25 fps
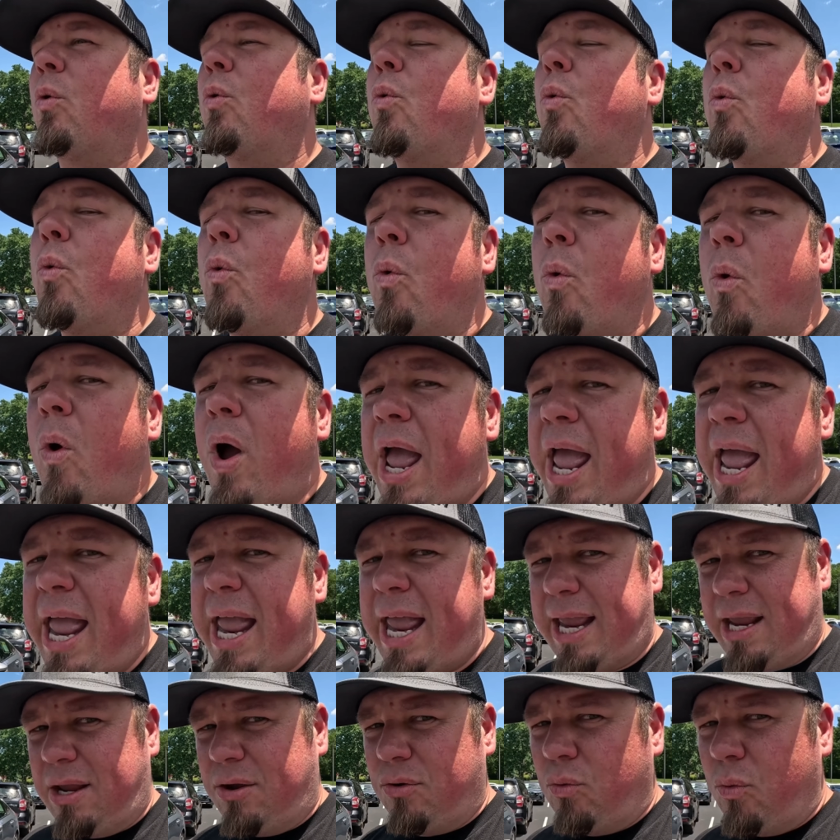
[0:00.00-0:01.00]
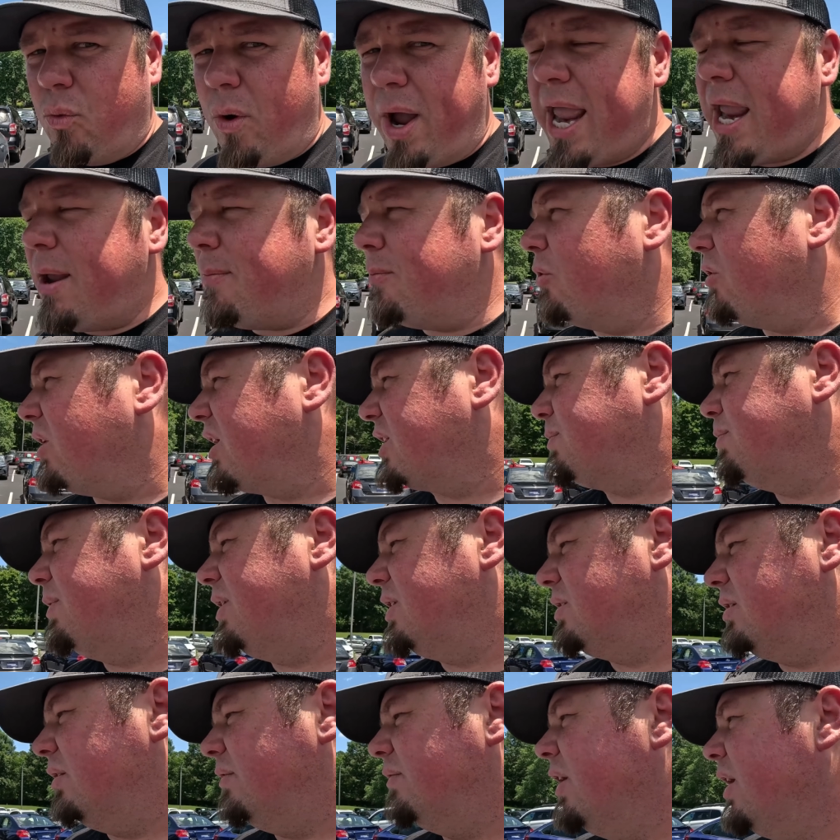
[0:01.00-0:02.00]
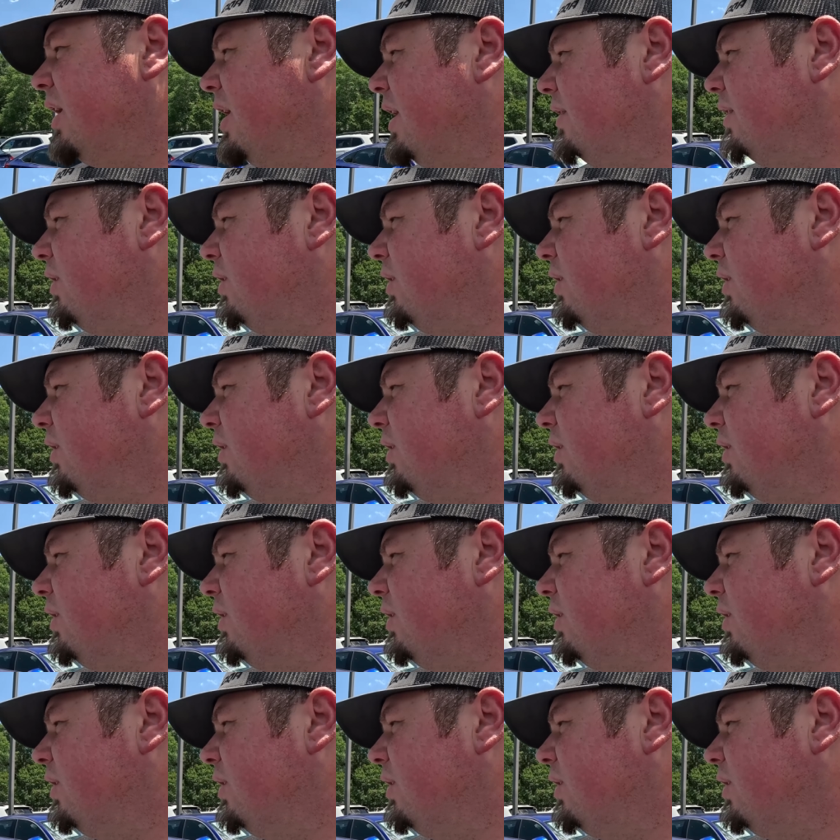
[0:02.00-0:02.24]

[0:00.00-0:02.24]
way more expensive